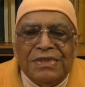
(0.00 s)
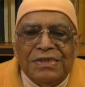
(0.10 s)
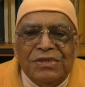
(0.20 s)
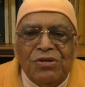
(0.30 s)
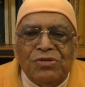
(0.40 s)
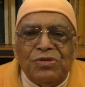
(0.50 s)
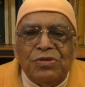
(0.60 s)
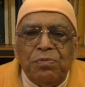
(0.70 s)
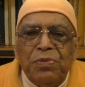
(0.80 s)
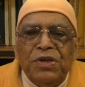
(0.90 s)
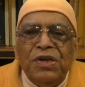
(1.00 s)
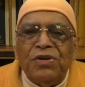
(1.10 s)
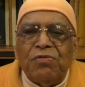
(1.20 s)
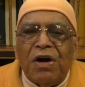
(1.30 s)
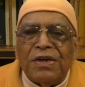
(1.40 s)
those
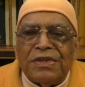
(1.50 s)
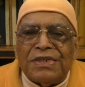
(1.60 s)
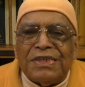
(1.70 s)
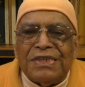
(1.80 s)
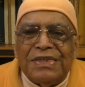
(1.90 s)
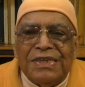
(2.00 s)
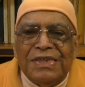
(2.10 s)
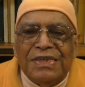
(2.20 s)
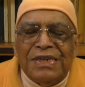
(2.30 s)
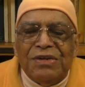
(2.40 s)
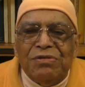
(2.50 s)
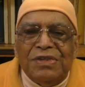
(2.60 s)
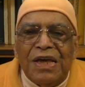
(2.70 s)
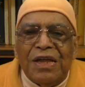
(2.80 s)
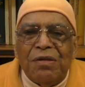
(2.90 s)
superior ones, and with
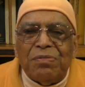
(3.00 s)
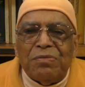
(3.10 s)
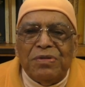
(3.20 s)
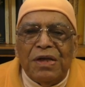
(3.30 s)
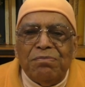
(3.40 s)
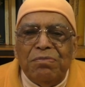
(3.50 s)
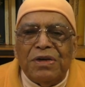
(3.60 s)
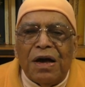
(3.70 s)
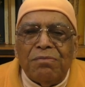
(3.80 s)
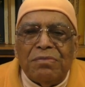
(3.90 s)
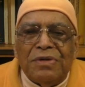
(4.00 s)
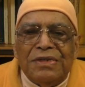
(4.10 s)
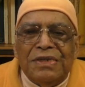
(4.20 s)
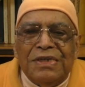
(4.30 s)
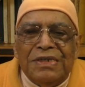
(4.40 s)
the help of them become
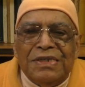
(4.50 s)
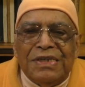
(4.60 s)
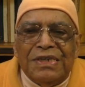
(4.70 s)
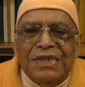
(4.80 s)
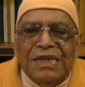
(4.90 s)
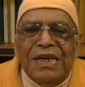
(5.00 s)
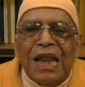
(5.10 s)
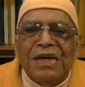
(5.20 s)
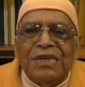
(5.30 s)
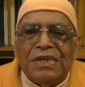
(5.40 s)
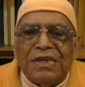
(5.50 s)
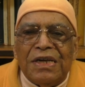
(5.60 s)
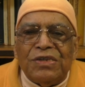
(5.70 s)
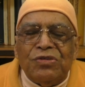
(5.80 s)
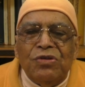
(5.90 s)
enlightened,
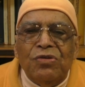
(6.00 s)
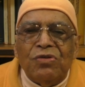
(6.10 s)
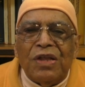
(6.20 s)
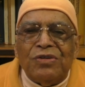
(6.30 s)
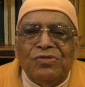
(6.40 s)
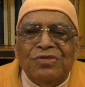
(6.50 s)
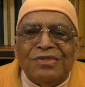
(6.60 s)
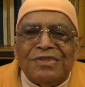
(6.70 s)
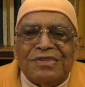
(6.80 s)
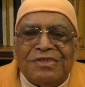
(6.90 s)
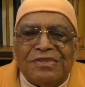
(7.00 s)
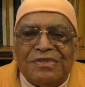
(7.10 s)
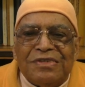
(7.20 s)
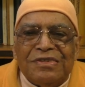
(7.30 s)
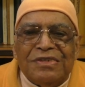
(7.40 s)
get to know the truth.
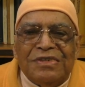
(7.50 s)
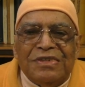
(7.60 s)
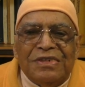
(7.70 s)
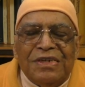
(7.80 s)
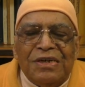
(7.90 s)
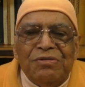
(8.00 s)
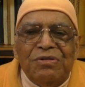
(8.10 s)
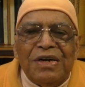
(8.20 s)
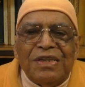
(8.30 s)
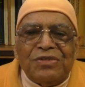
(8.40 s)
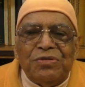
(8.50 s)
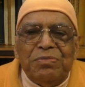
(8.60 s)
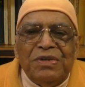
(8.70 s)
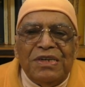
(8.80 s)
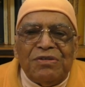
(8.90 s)
Who are the
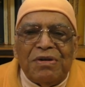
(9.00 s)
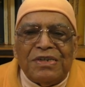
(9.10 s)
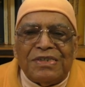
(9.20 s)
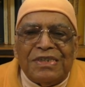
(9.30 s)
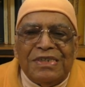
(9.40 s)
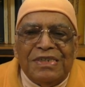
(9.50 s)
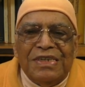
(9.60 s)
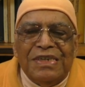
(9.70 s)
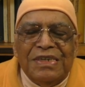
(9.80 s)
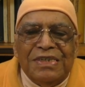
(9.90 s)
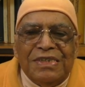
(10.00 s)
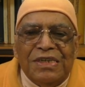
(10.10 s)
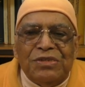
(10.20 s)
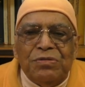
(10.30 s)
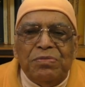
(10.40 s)
superior ones?
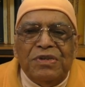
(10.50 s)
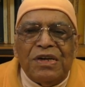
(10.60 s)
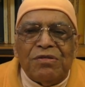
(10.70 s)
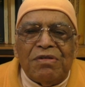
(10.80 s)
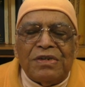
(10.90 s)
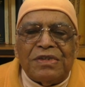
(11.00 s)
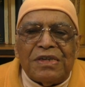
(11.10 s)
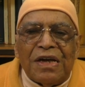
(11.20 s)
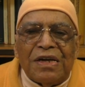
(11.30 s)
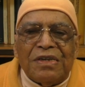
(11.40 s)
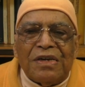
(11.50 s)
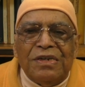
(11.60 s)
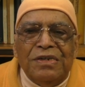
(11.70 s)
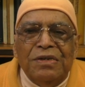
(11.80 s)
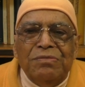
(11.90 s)
The superior ones are the
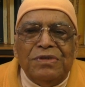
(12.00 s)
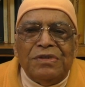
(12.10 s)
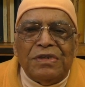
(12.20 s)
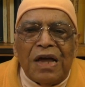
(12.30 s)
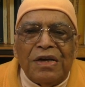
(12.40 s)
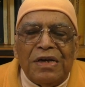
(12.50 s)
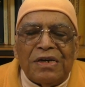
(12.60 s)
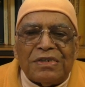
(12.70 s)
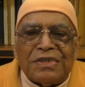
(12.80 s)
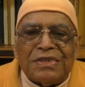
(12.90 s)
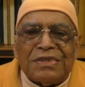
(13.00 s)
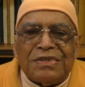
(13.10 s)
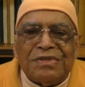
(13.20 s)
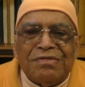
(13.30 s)
dream tigers.